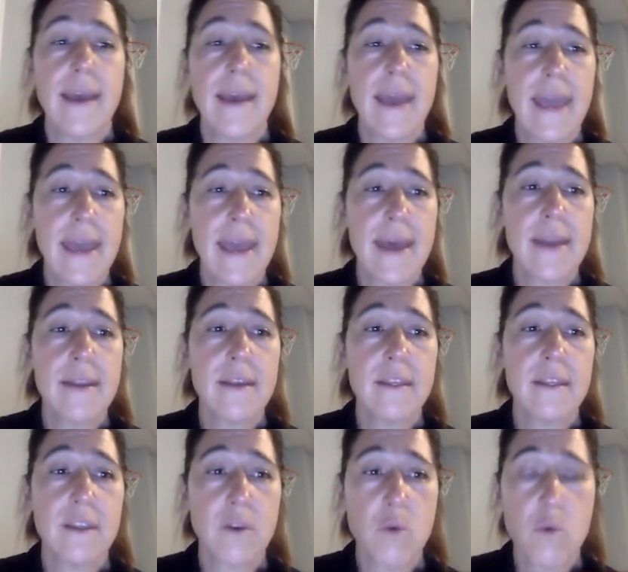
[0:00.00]
and
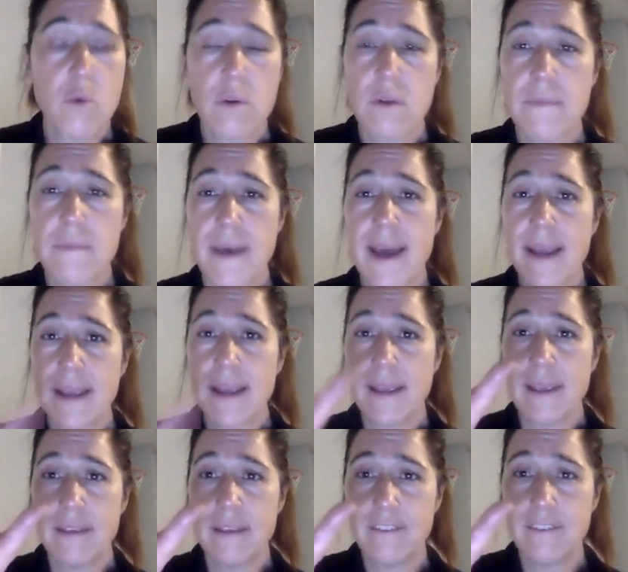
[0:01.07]
the quarterback
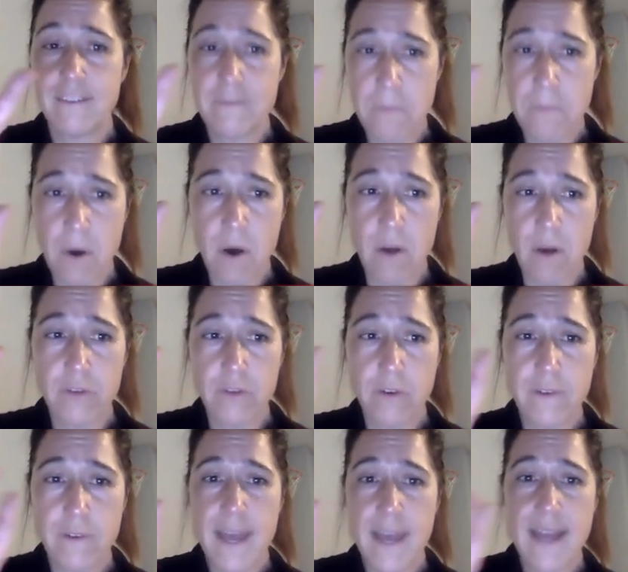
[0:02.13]
is small, so
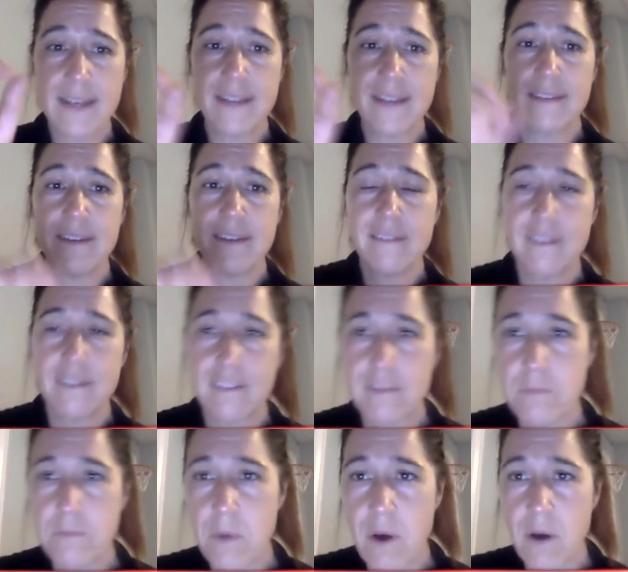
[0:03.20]
if that distance is
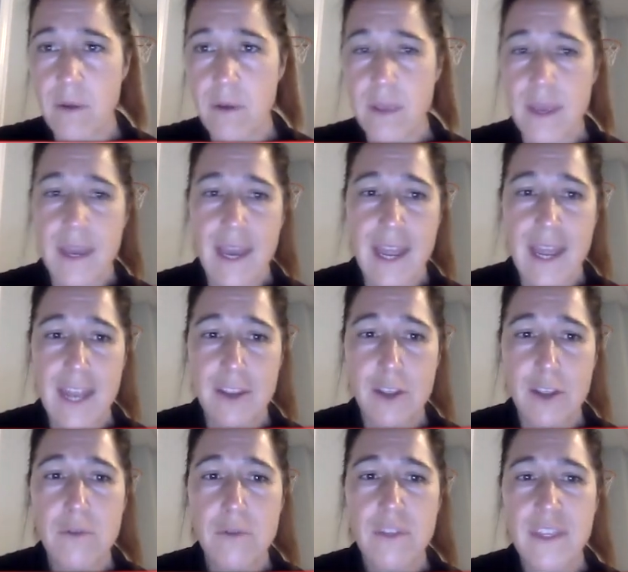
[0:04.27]
small and
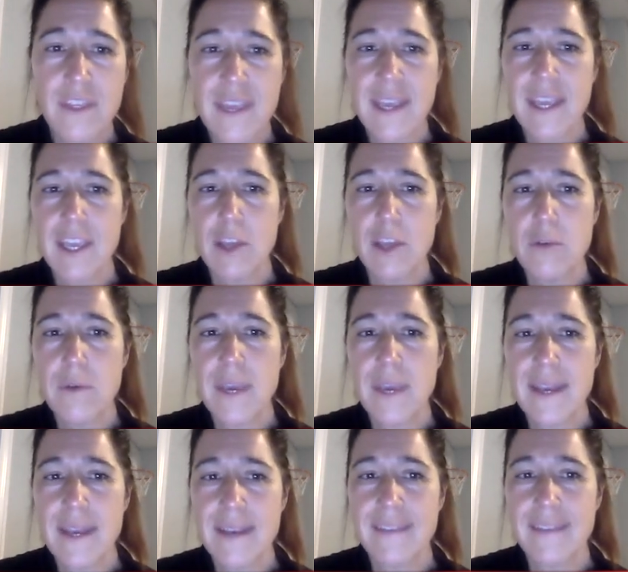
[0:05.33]
you think you
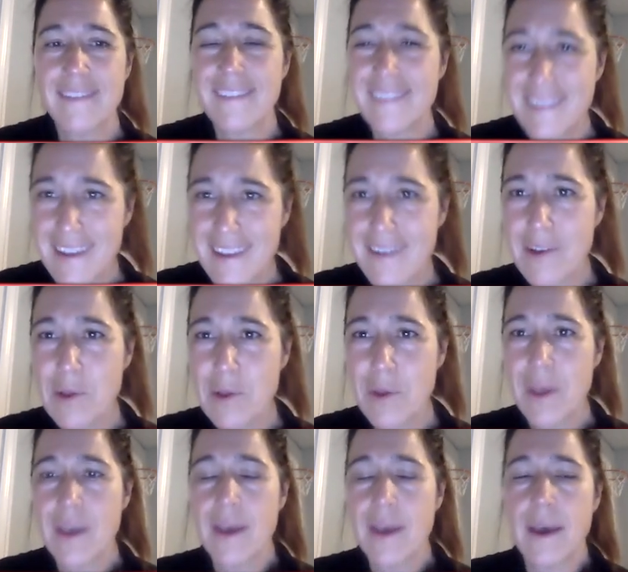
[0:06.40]
can still
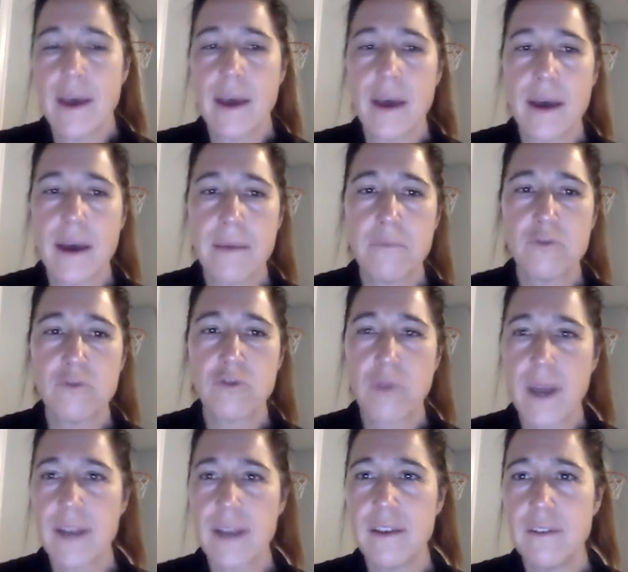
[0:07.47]

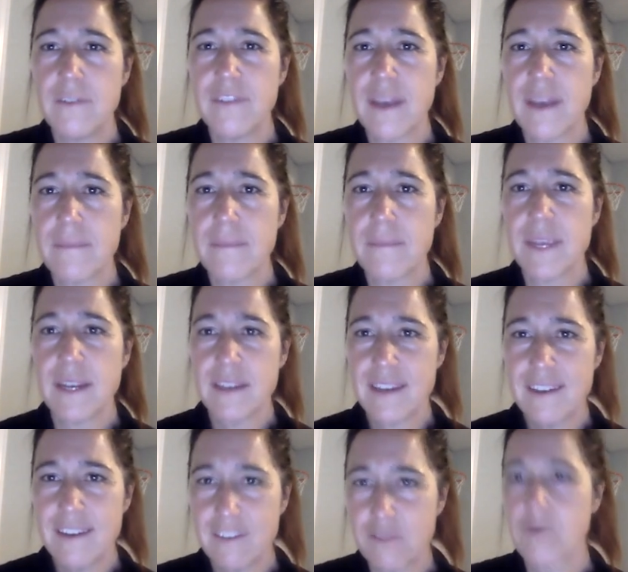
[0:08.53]
try to do something to
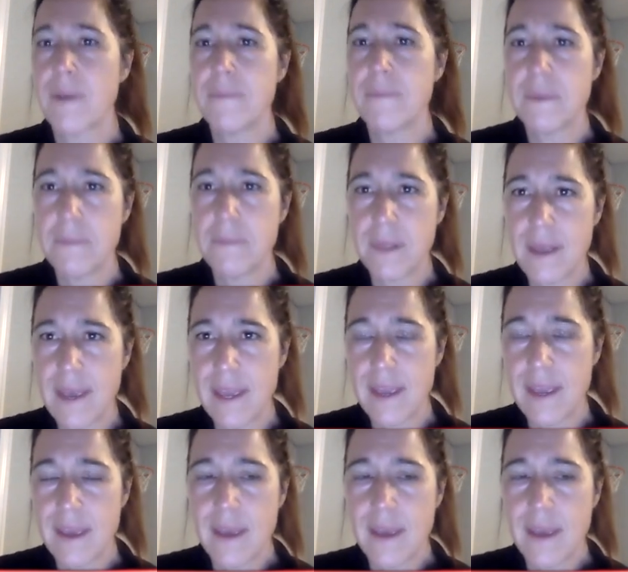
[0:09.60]
disrupt the play,